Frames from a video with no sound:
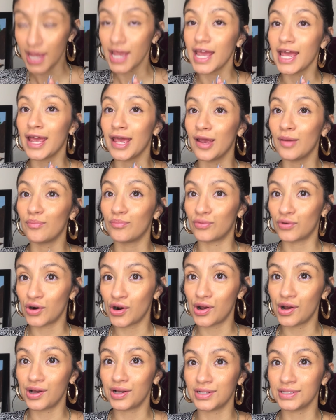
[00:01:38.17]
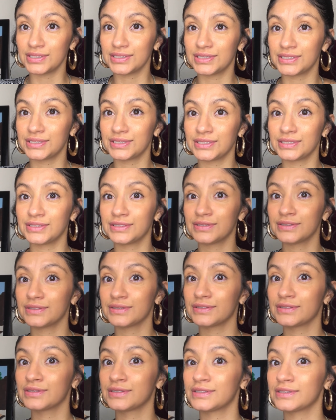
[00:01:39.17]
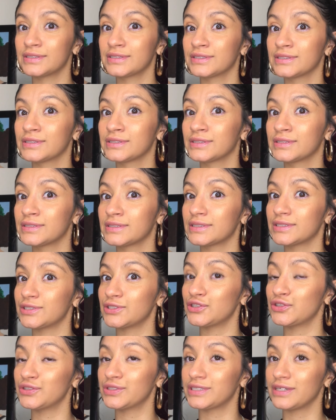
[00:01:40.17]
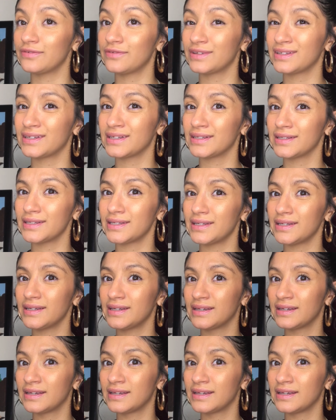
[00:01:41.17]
and bras, you definitely